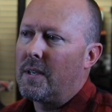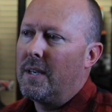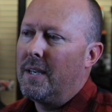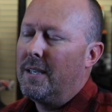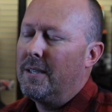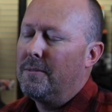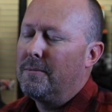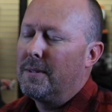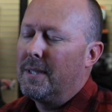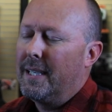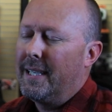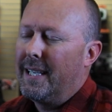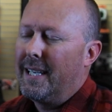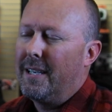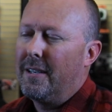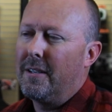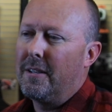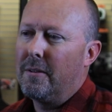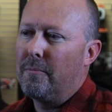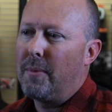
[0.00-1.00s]
When I get
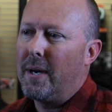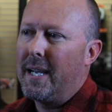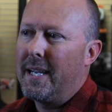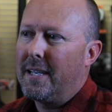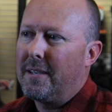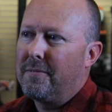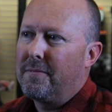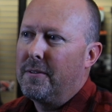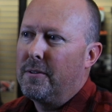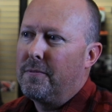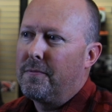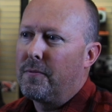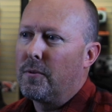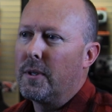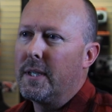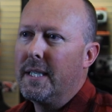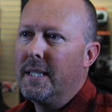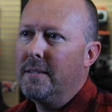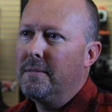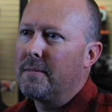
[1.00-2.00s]
out on the bike, I feel
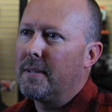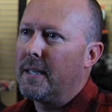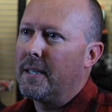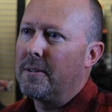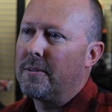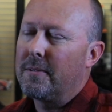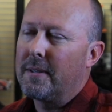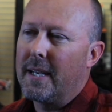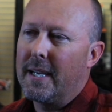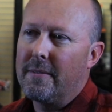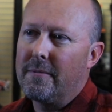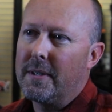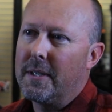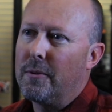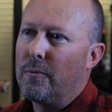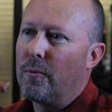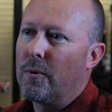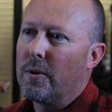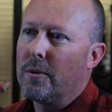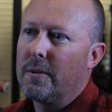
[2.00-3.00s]
free. I don't have any
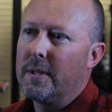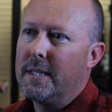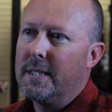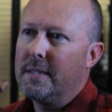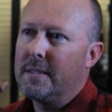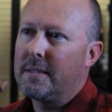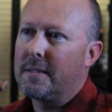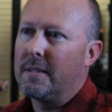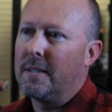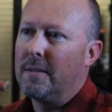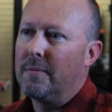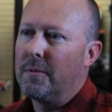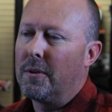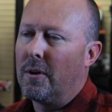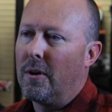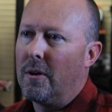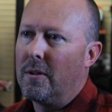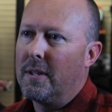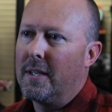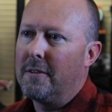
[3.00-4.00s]
worries. They're
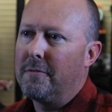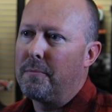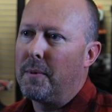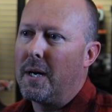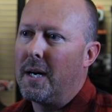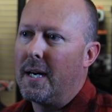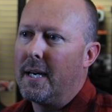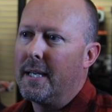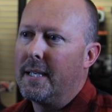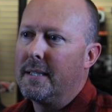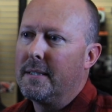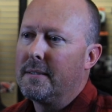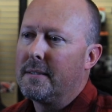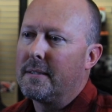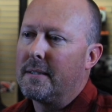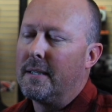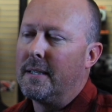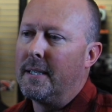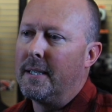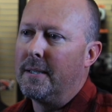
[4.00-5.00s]
all left behind,
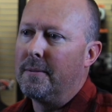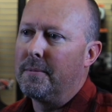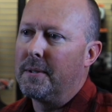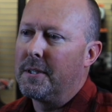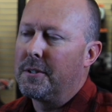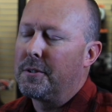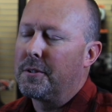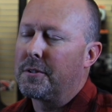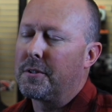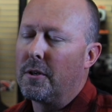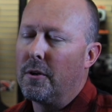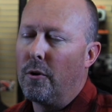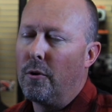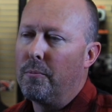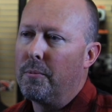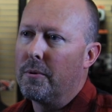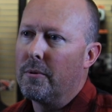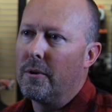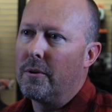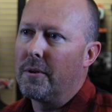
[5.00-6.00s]
and it's just an
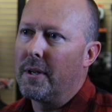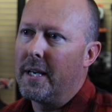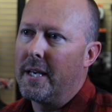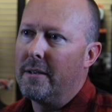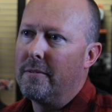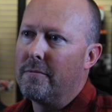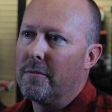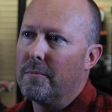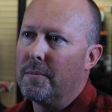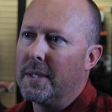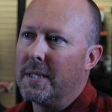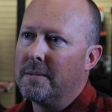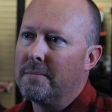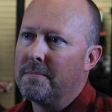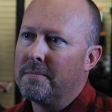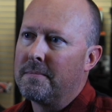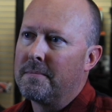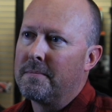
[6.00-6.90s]
open road ahead for me.